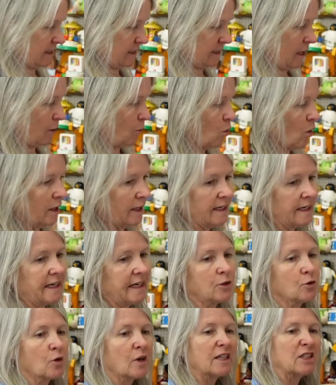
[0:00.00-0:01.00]
They wanted
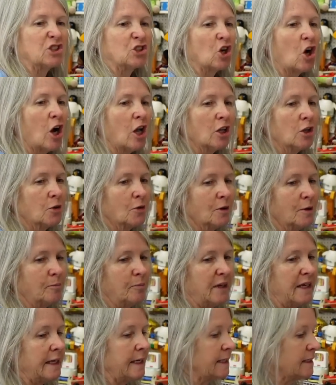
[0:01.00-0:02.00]
either a dollar a
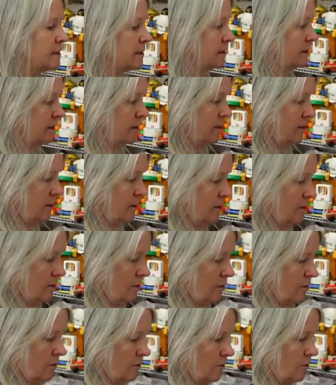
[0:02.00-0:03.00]
piece
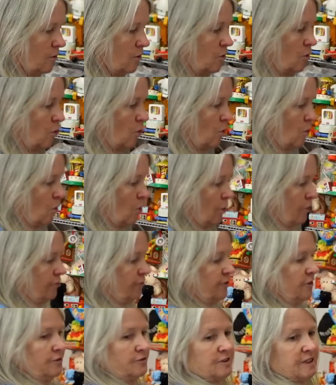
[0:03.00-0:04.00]
or
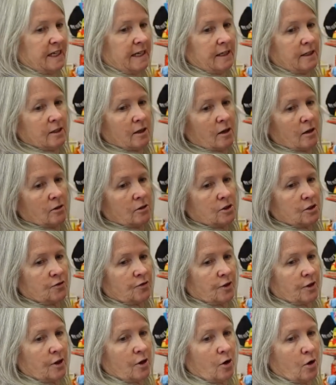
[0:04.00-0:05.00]
$15 for
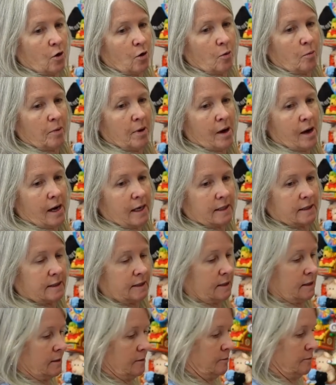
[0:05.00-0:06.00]
the whole
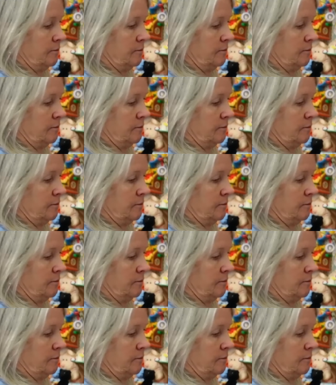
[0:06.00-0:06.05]
box.